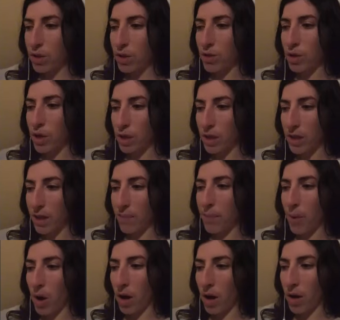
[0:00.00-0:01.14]
you just get
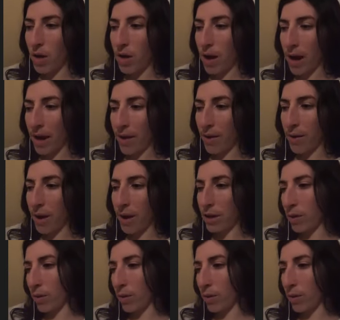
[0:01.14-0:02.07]
bought out and you